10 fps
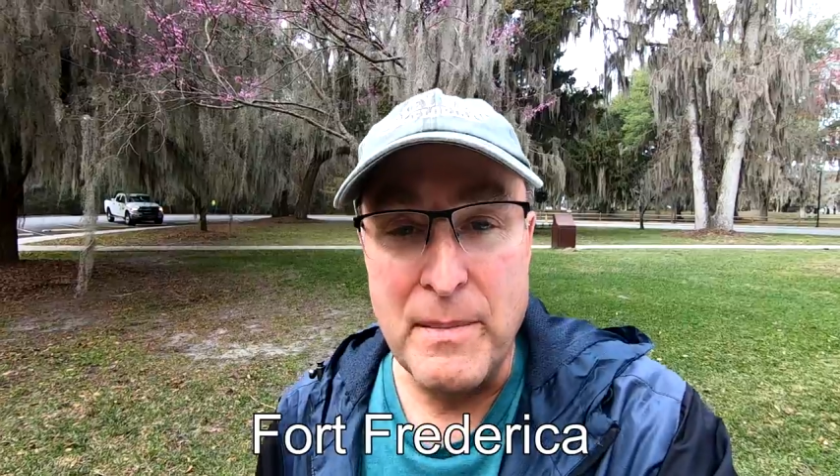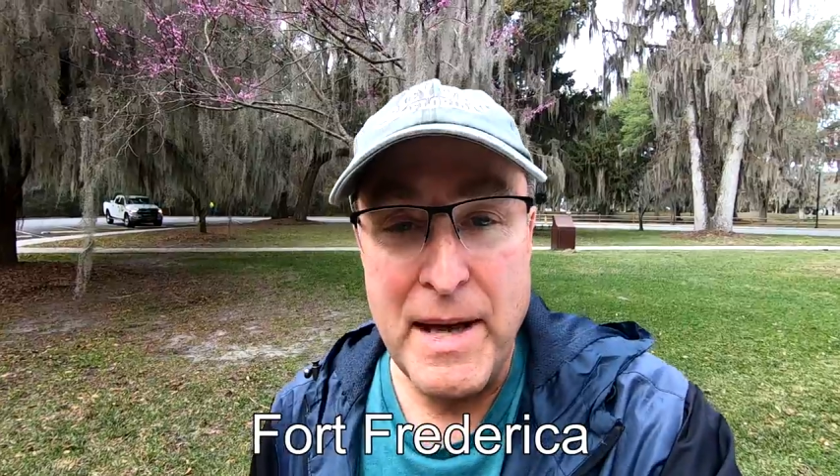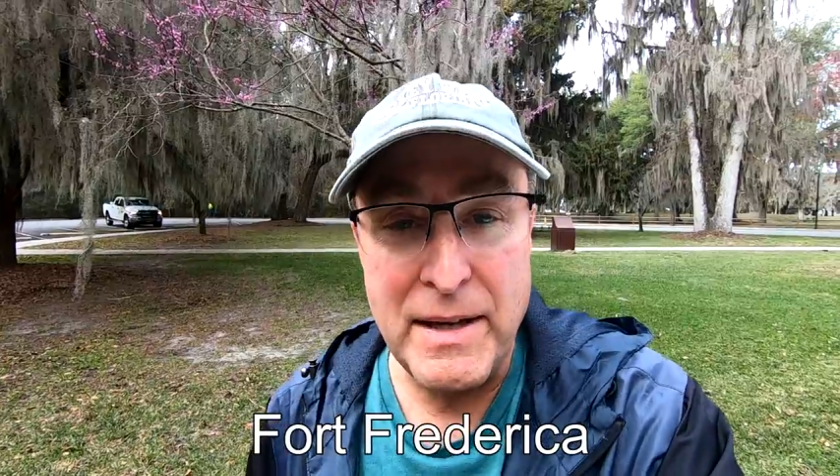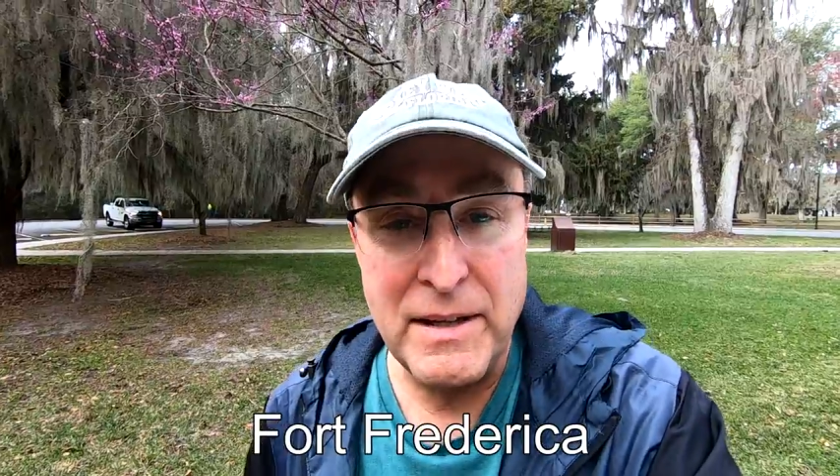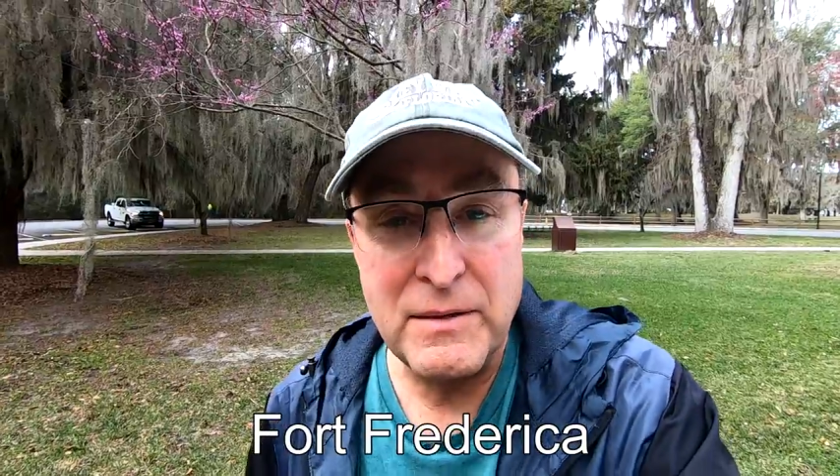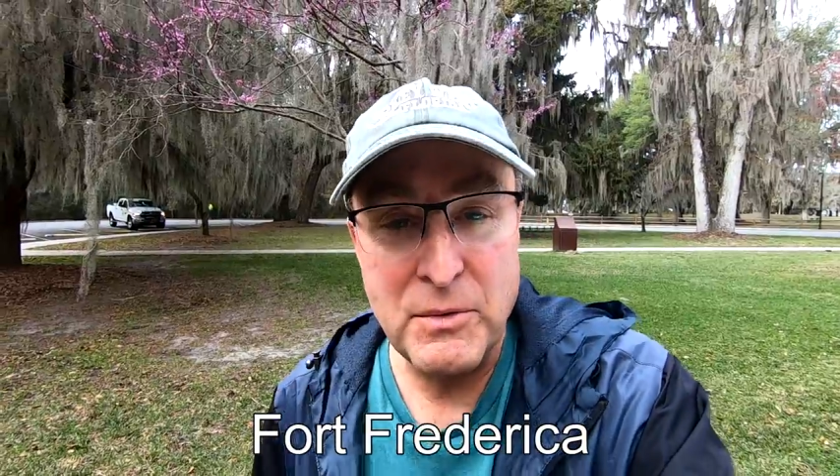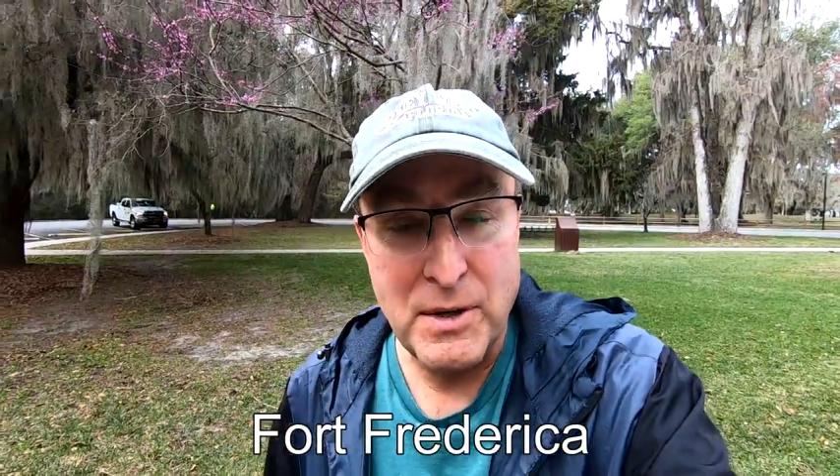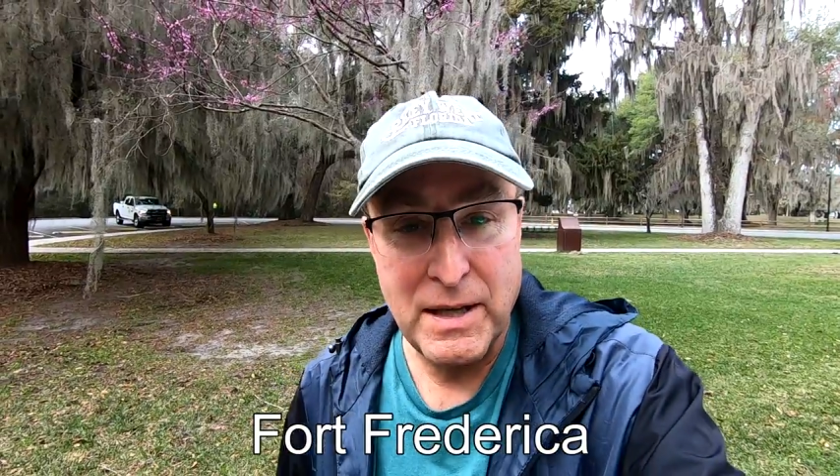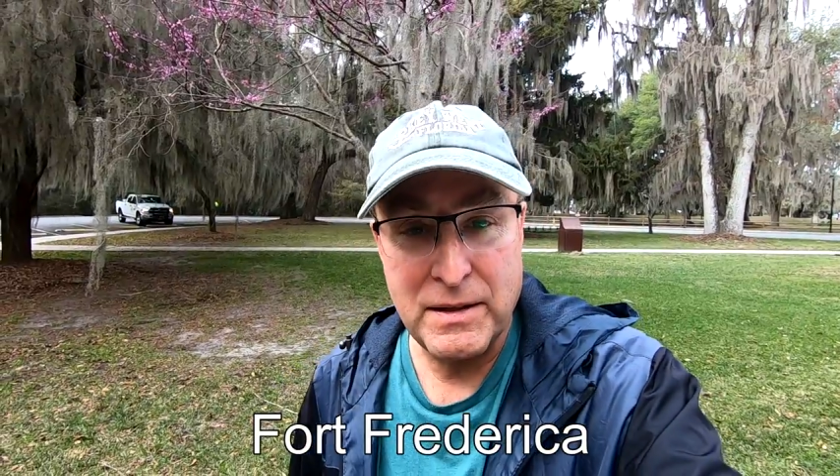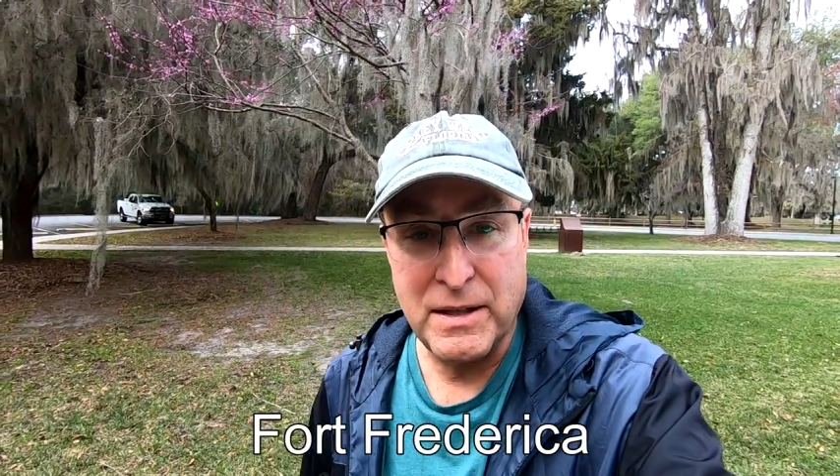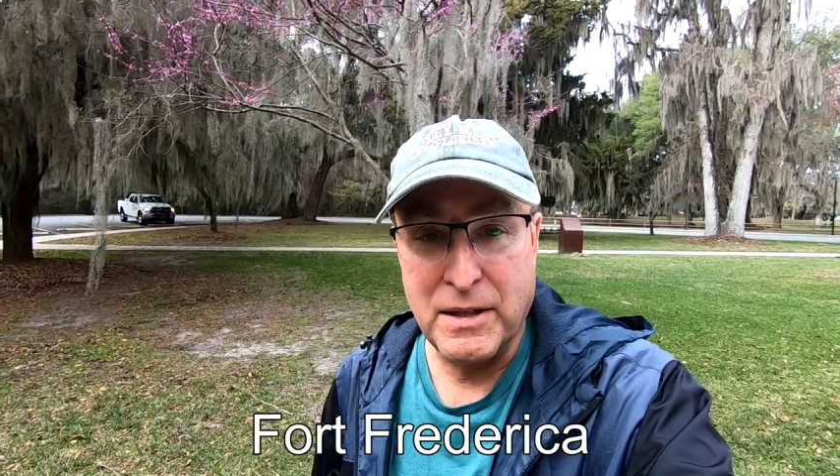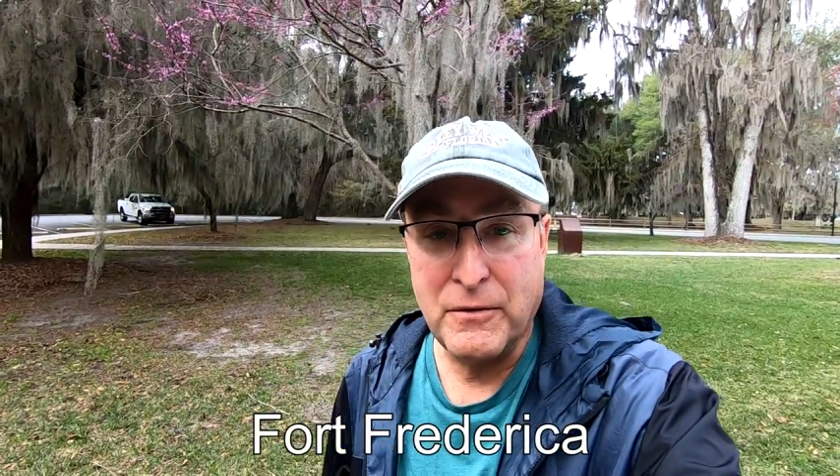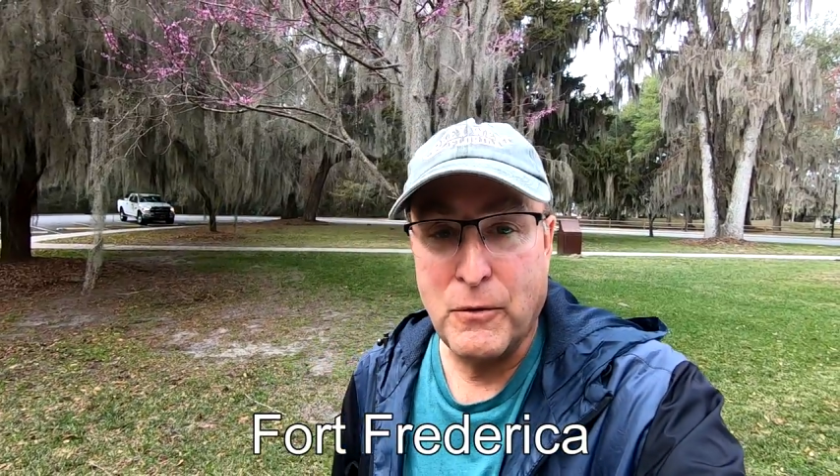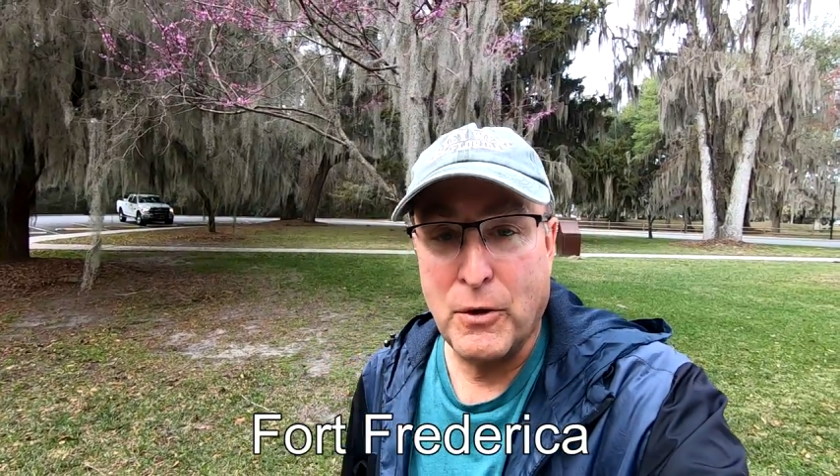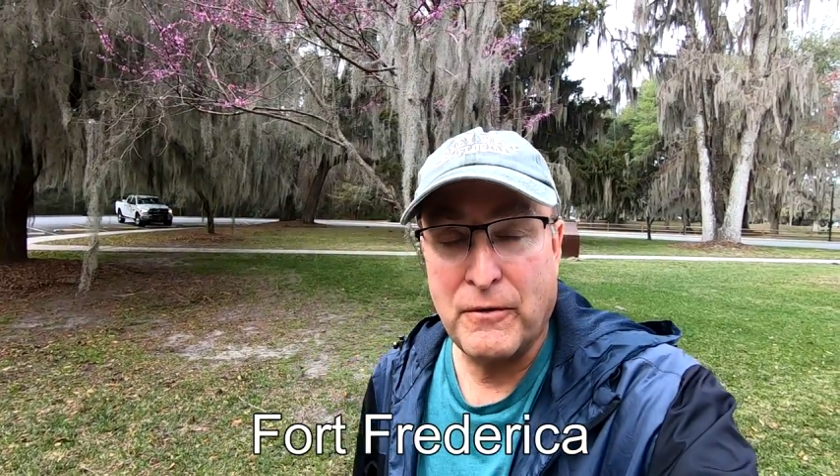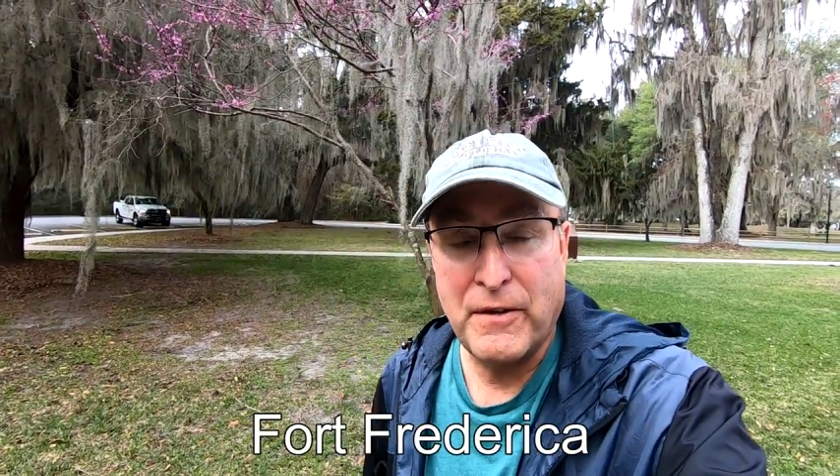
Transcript: we made it. We're at the Fort